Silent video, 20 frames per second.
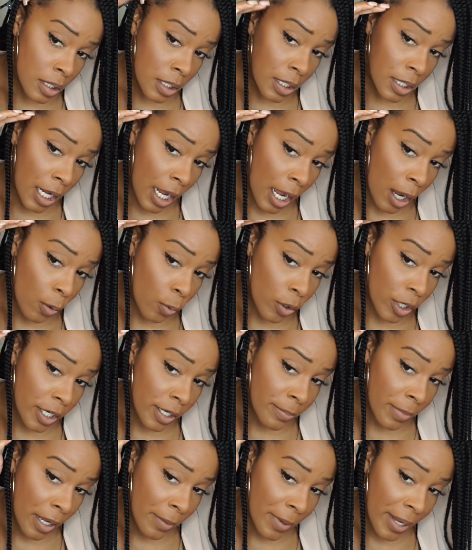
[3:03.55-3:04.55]
And I'll worry
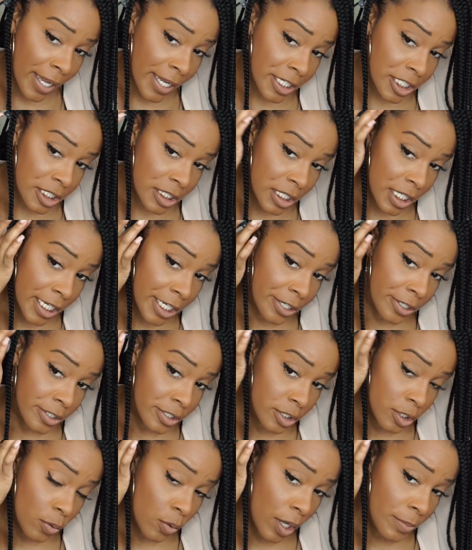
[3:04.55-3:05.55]
about my edges later,
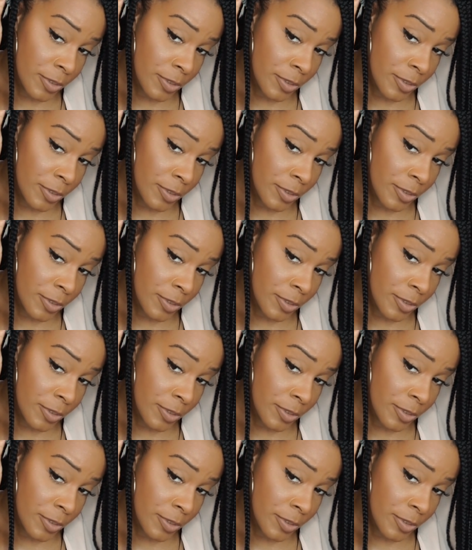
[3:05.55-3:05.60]
so